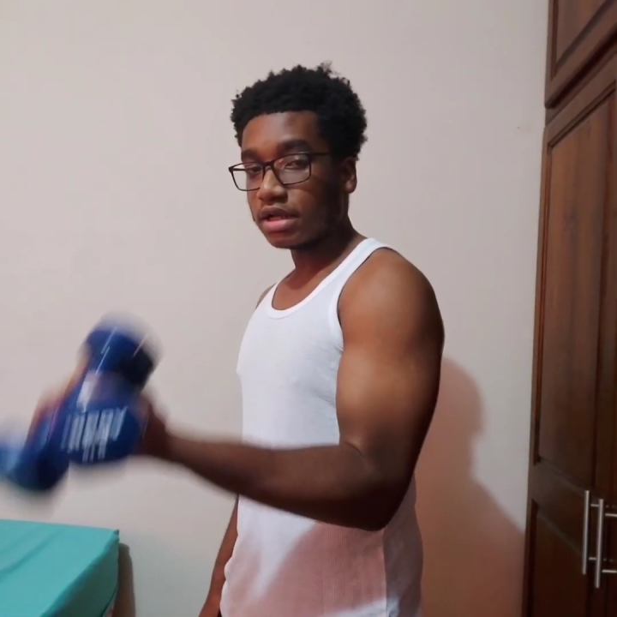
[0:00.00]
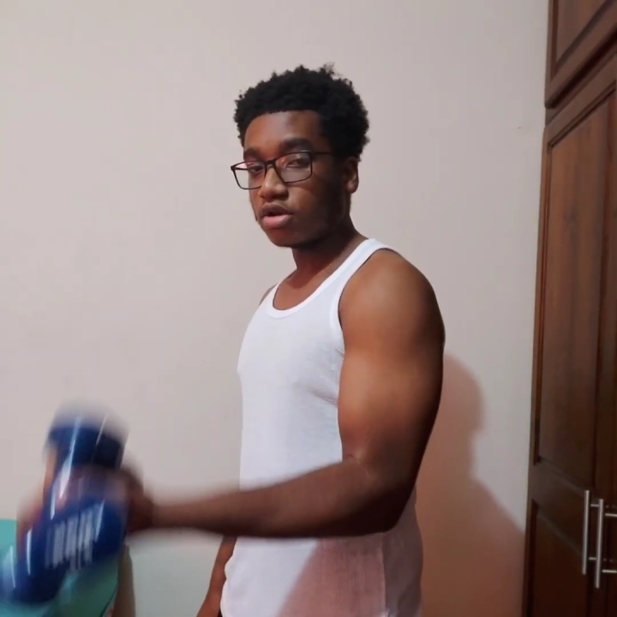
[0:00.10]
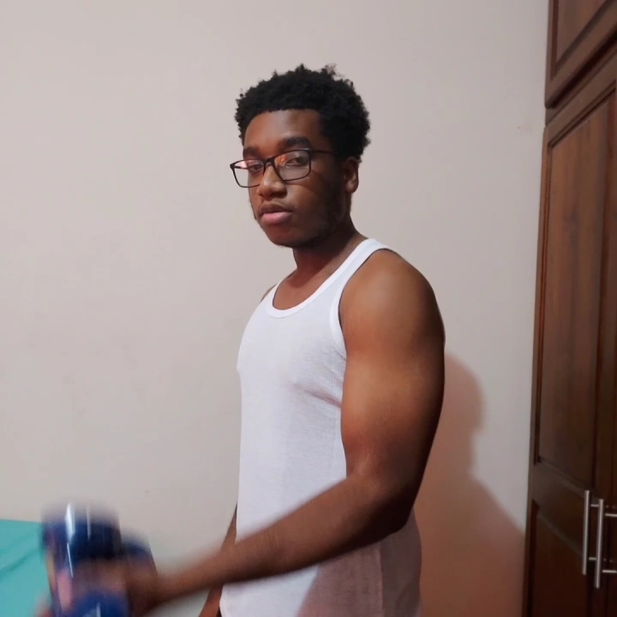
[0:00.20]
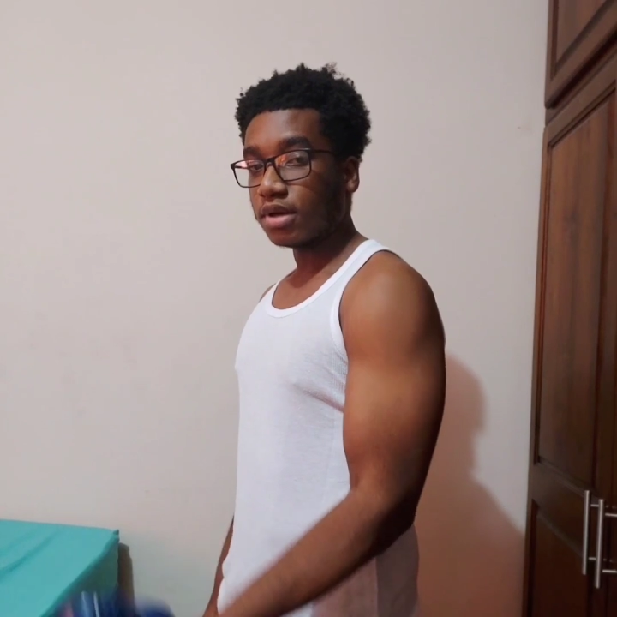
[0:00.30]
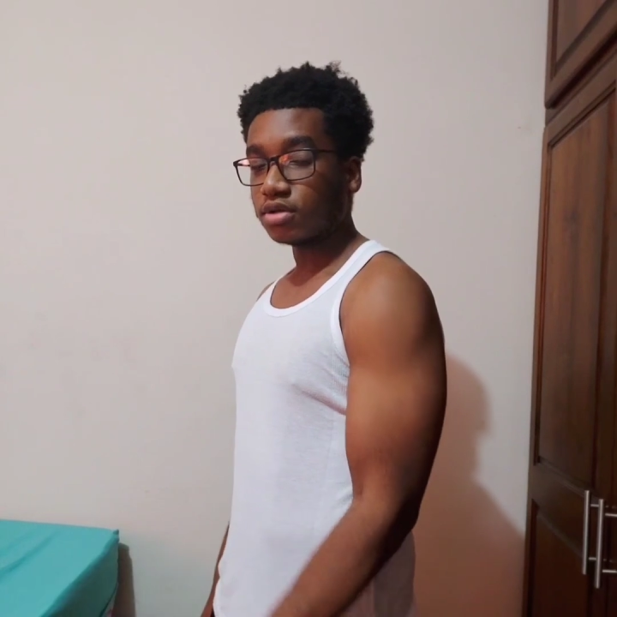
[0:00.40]
then
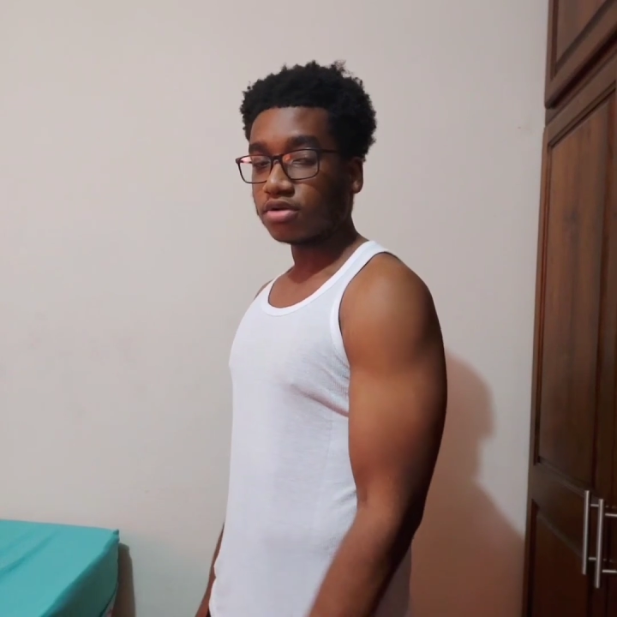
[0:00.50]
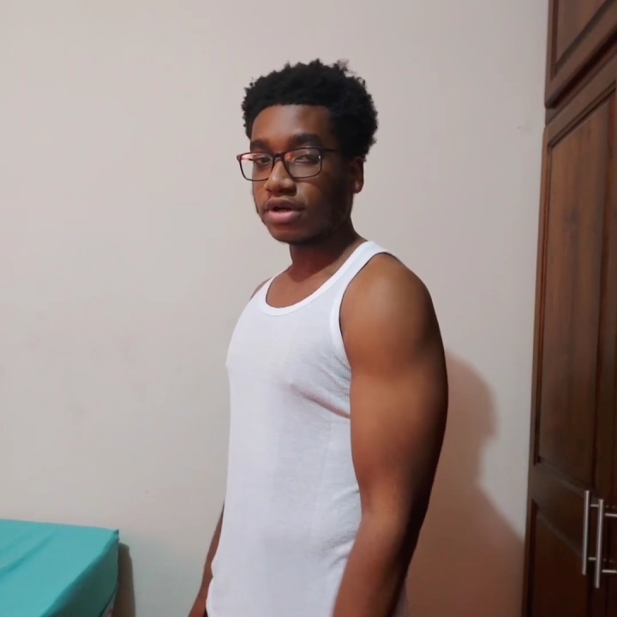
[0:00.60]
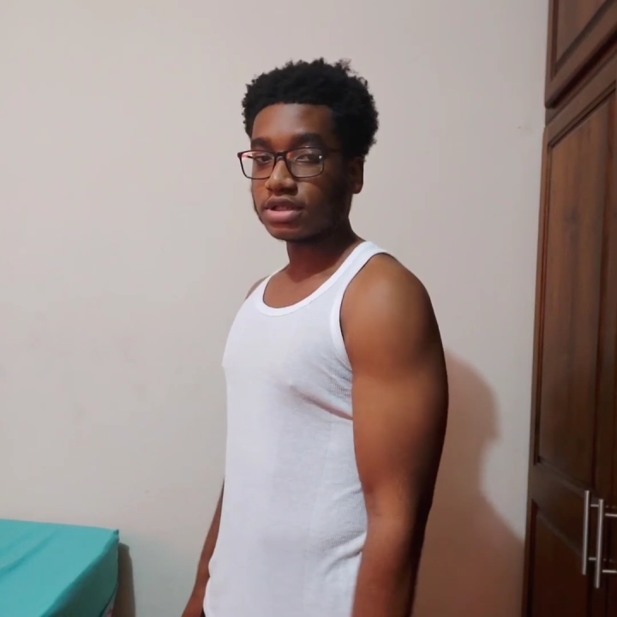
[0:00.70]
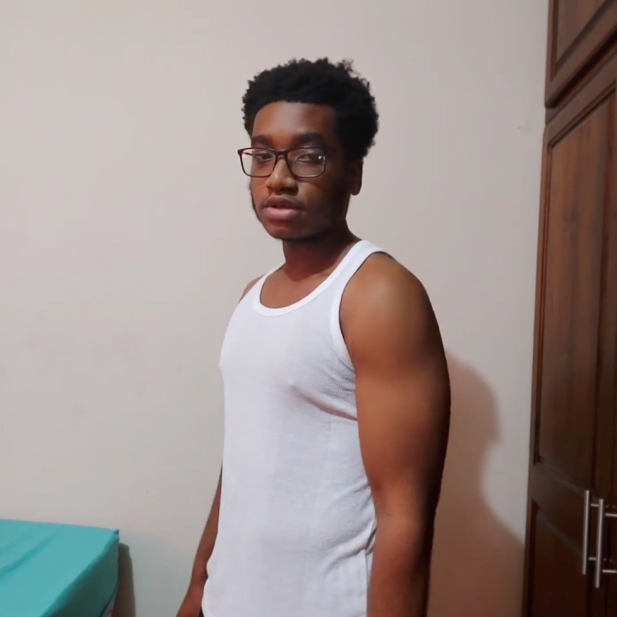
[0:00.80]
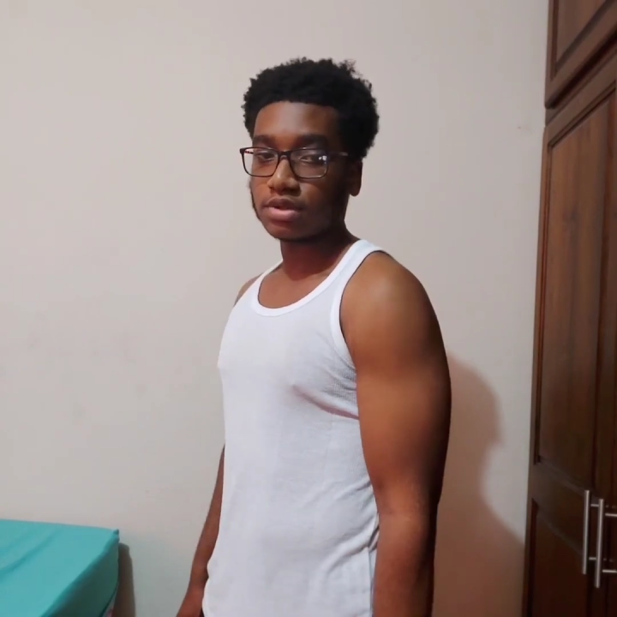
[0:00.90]
you go back down
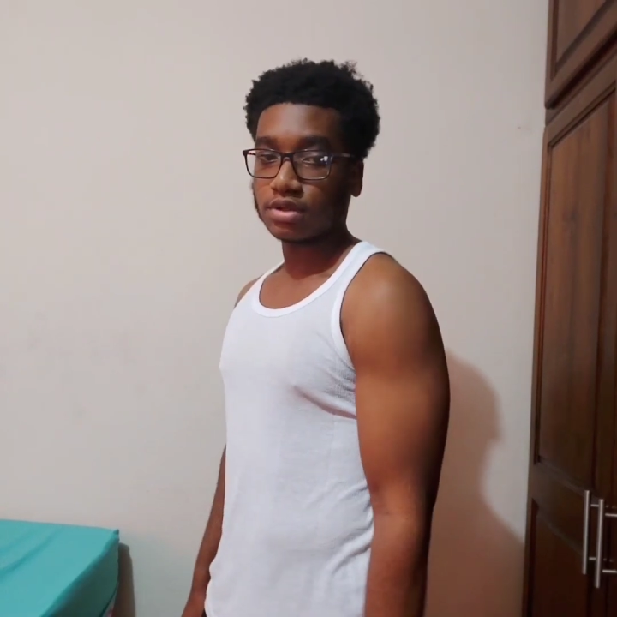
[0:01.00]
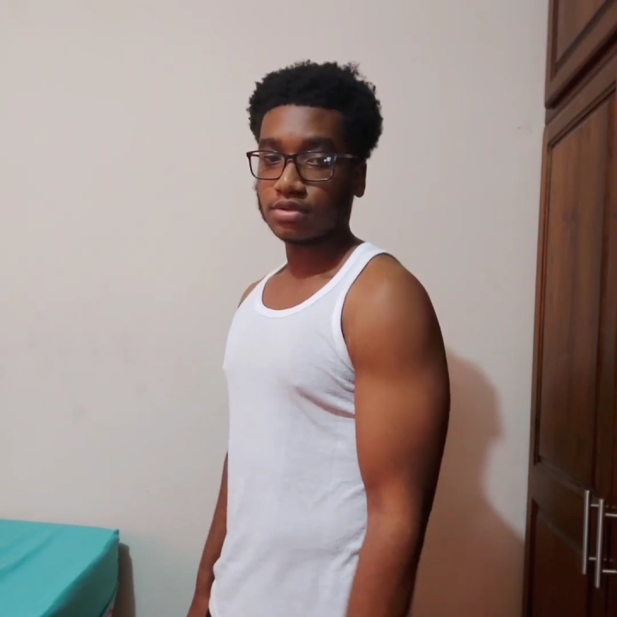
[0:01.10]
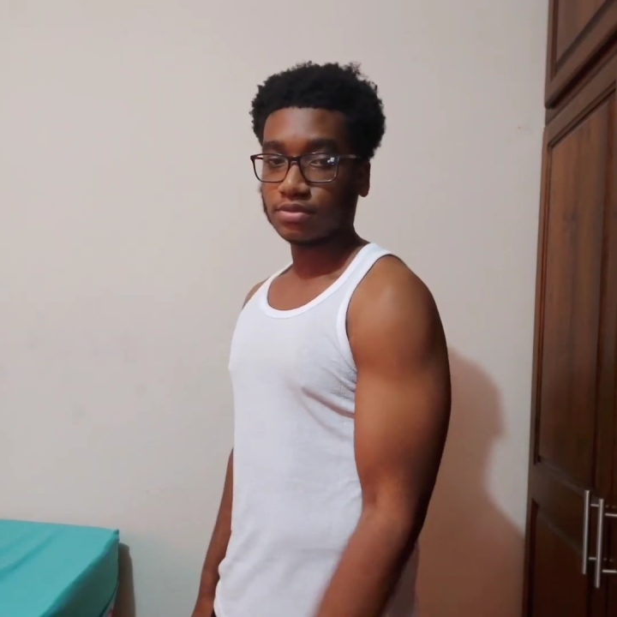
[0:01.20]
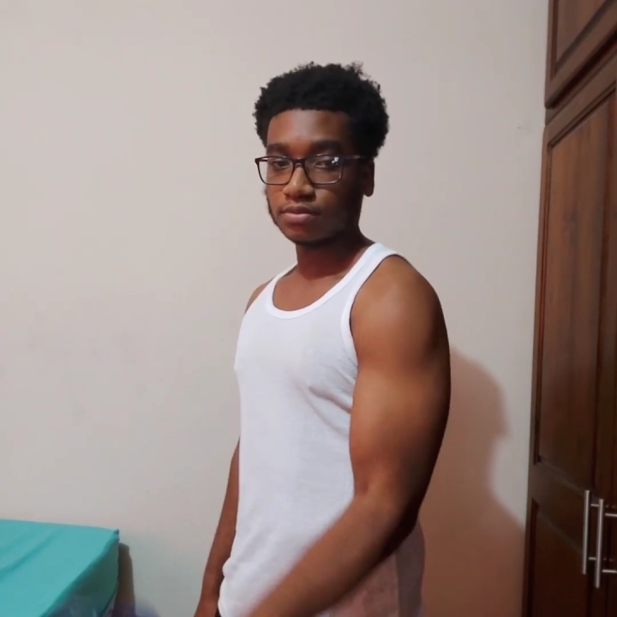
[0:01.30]
right away.